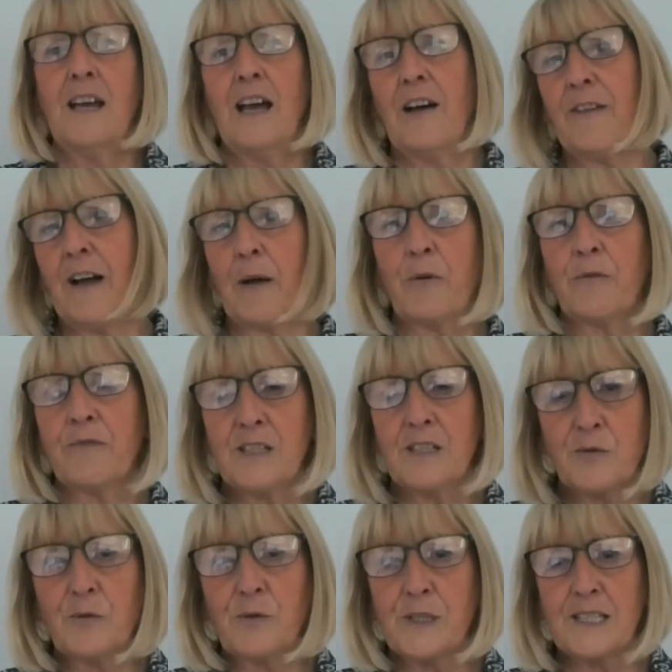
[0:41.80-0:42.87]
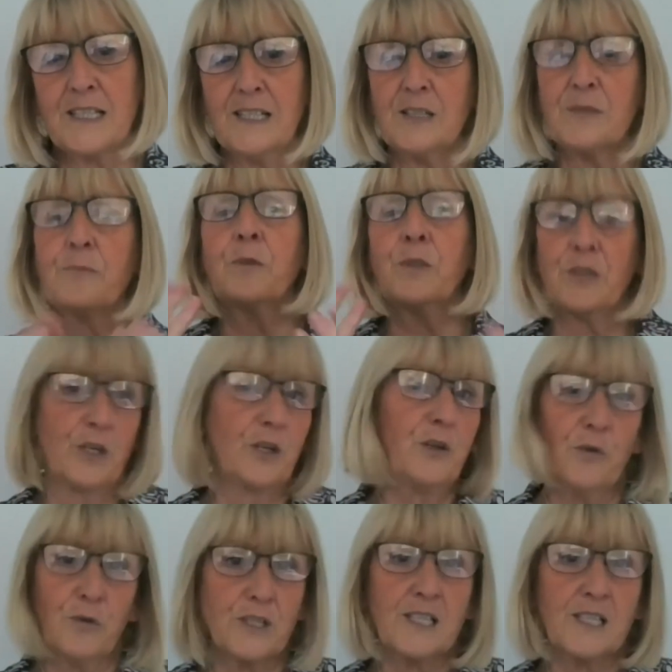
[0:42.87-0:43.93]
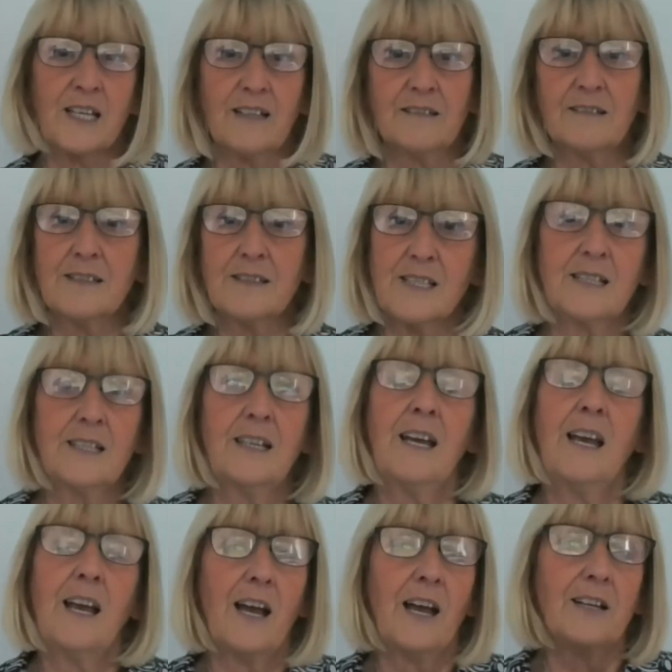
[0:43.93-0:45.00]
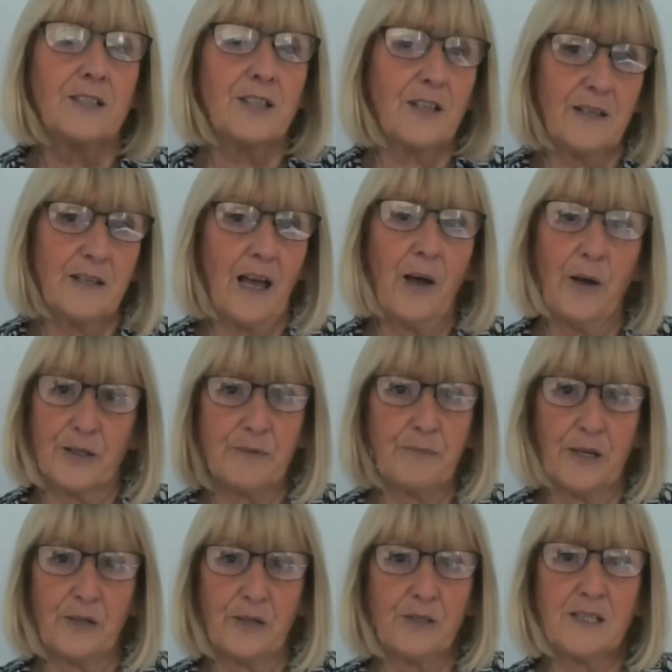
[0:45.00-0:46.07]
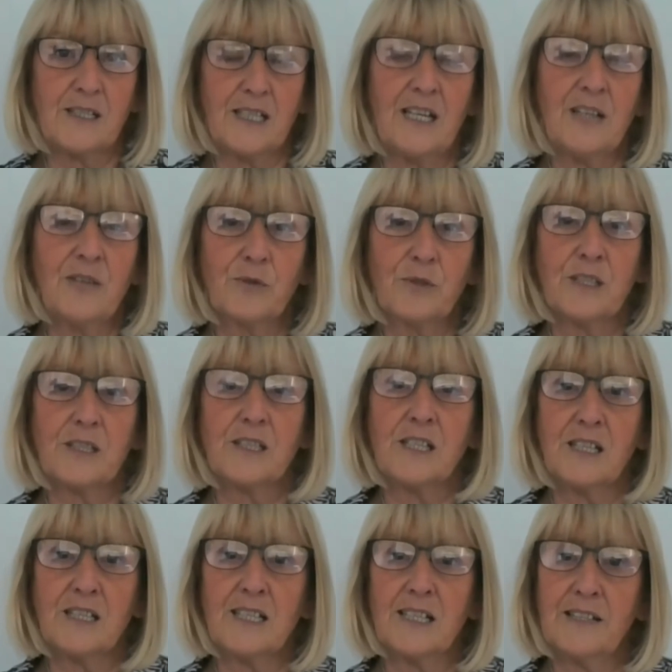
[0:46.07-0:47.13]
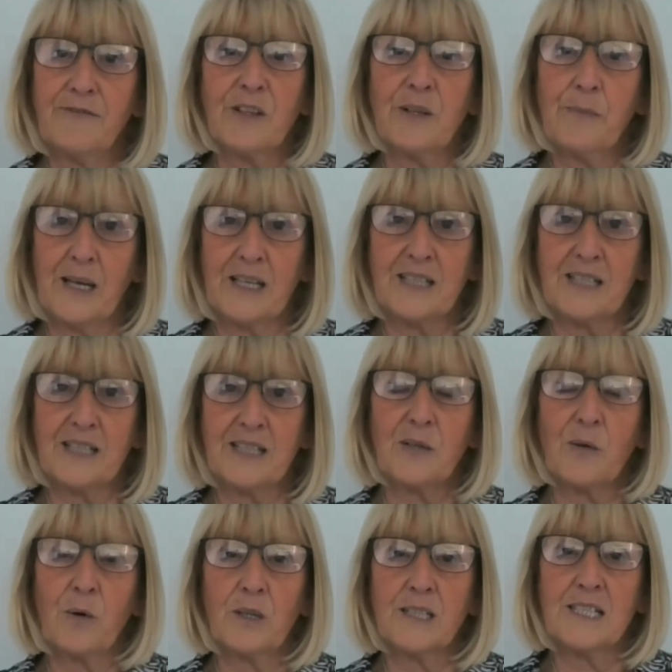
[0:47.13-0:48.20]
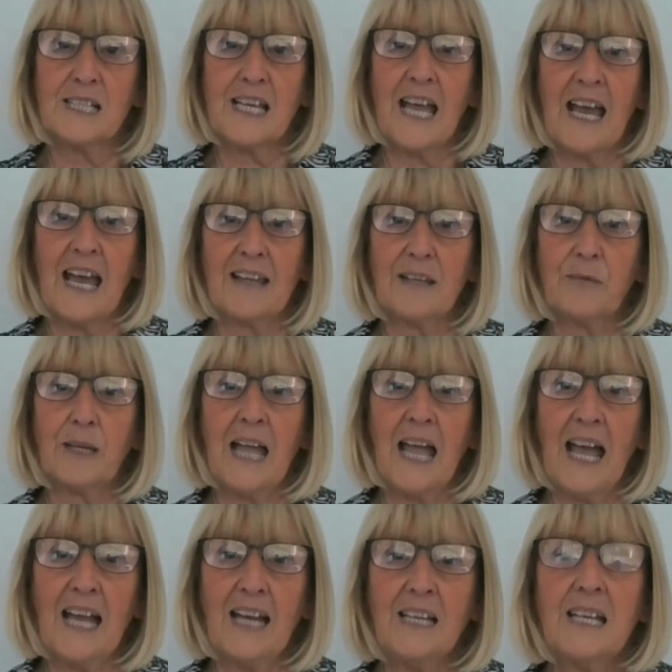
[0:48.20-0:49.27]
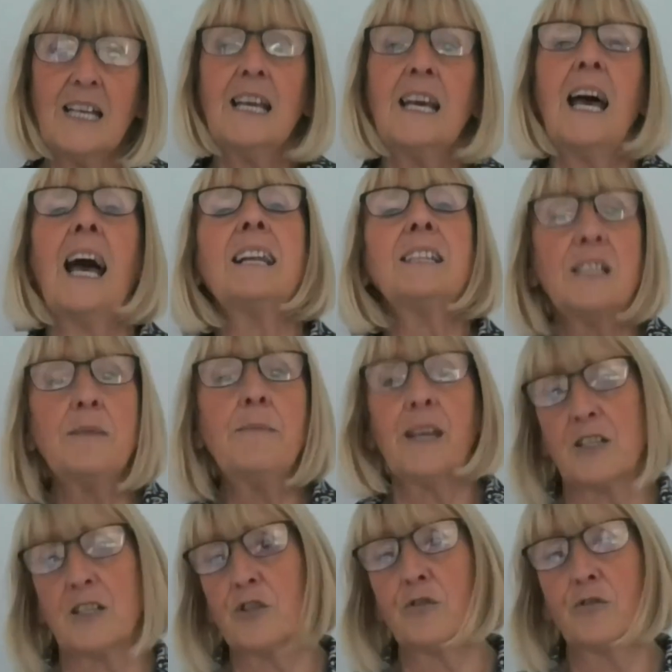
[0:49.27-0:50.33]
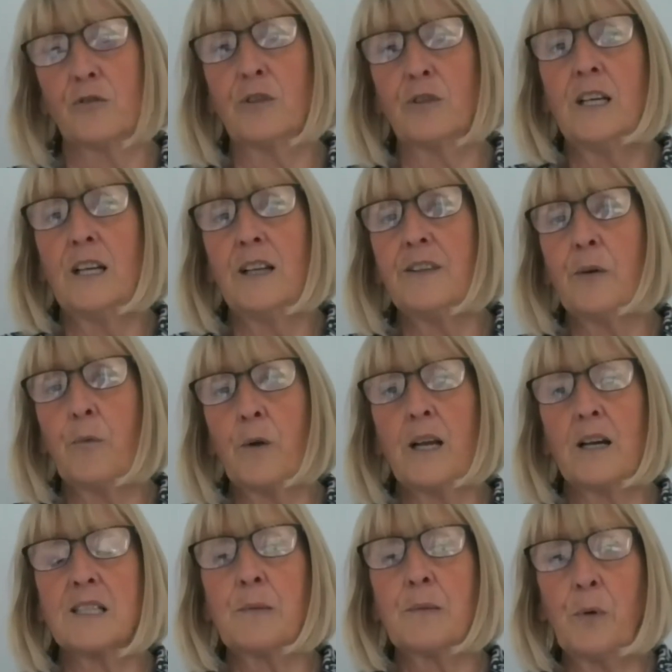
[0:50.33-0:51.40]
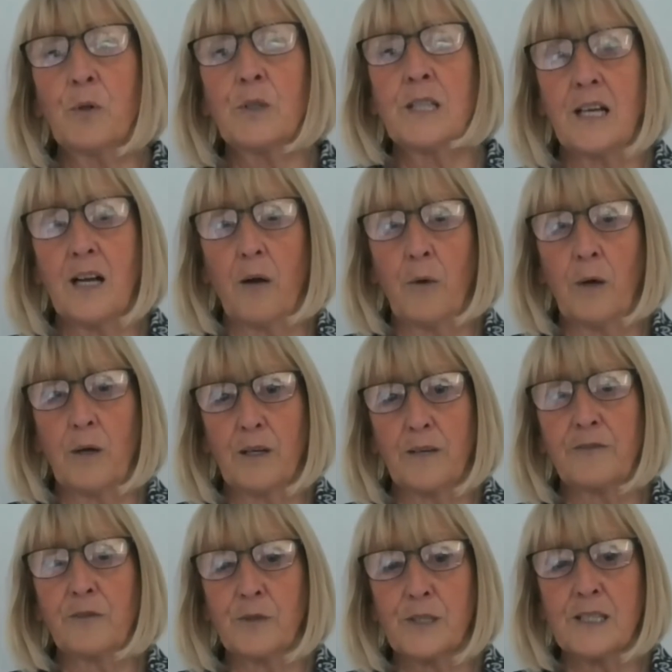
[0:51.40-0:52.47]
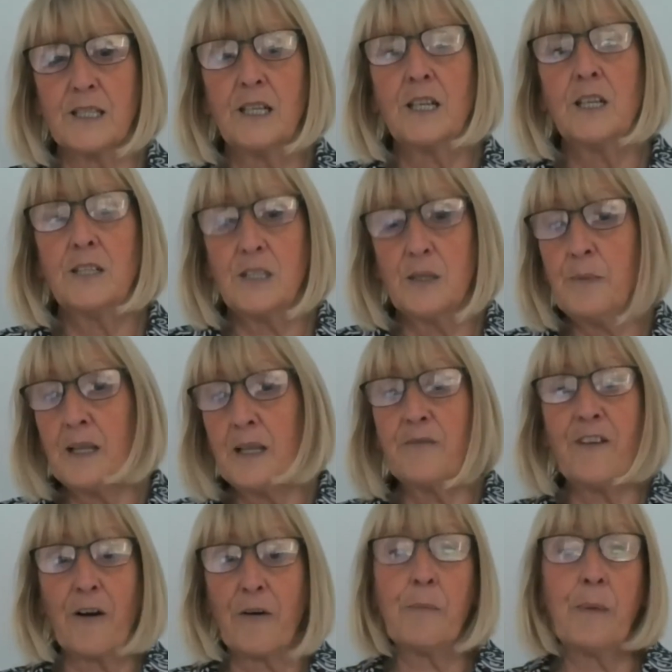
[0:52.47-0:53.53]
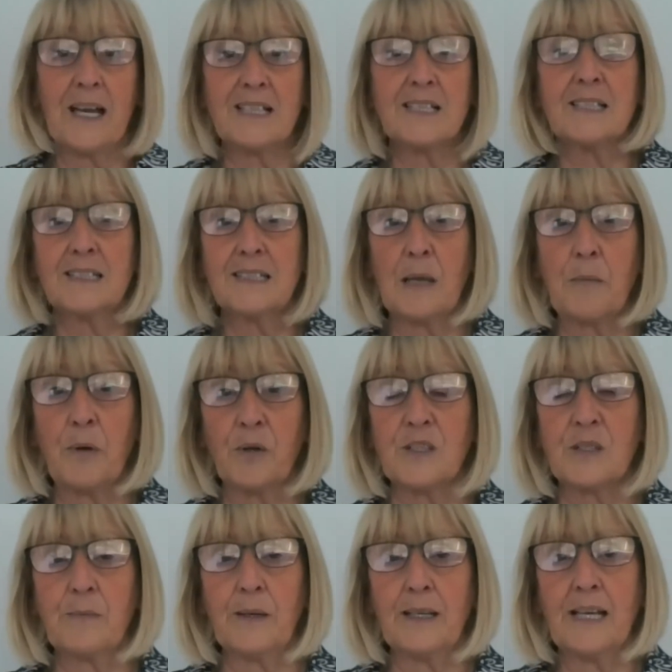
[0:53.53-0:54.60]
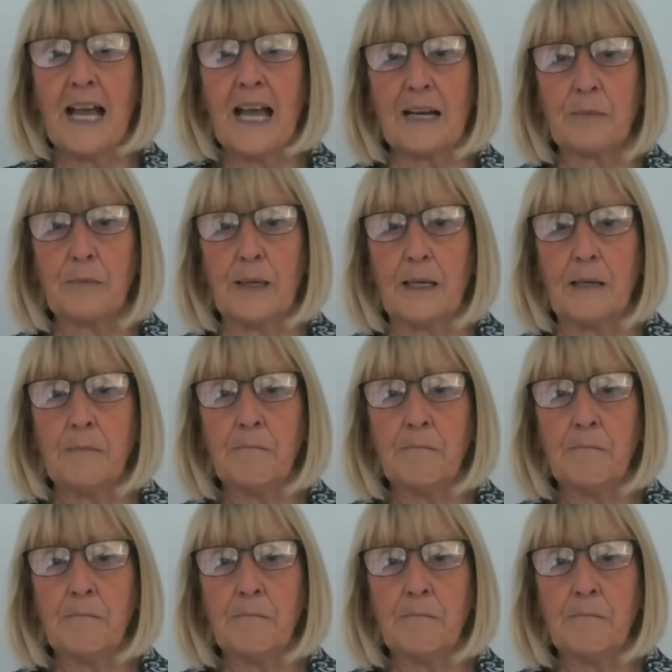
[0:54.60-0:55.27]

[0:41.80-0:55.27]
of our resources, which are your skills, to the utmost in order to deliver the best quality care that we can, and to make sure that we are supporting our workforce to be the very best that they possibly can be.